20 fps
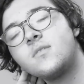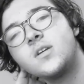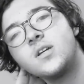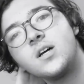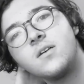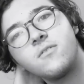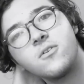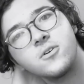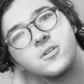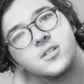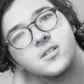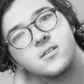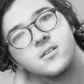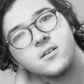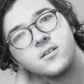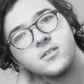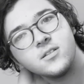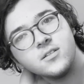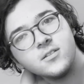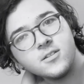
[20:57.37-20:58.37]
I've always
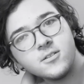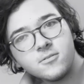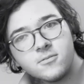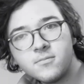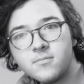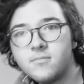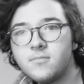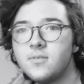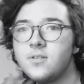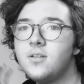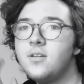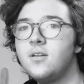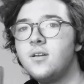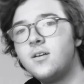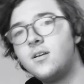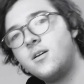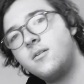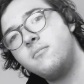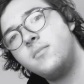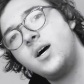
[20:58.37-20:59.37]
thought, you know,
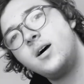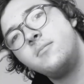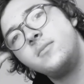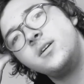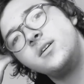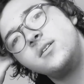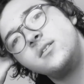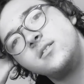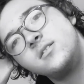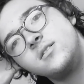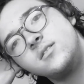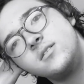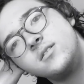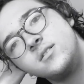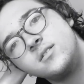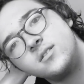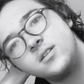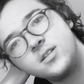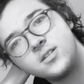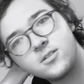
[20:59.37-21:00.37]
Batman,
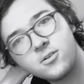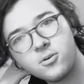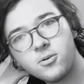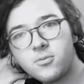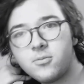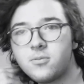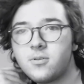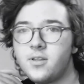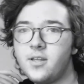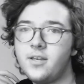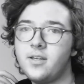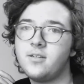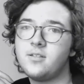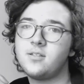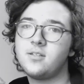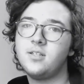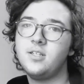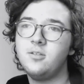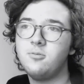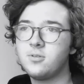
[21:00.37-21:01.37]
his whole thing is
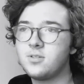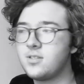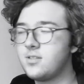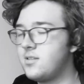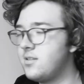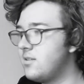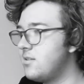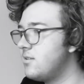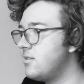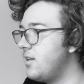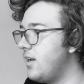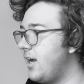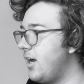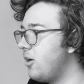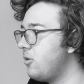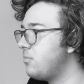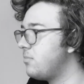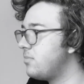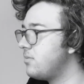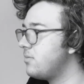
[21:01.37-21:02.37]
he wants to
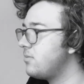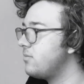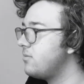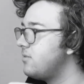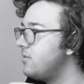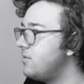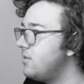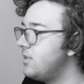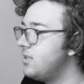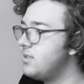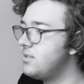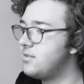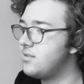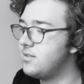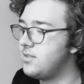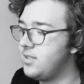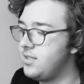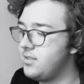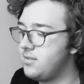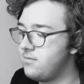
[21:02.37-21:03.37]
help his
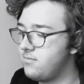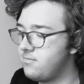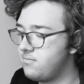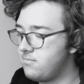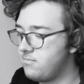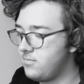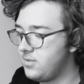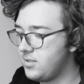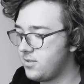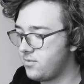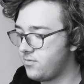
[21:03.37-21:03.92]
you know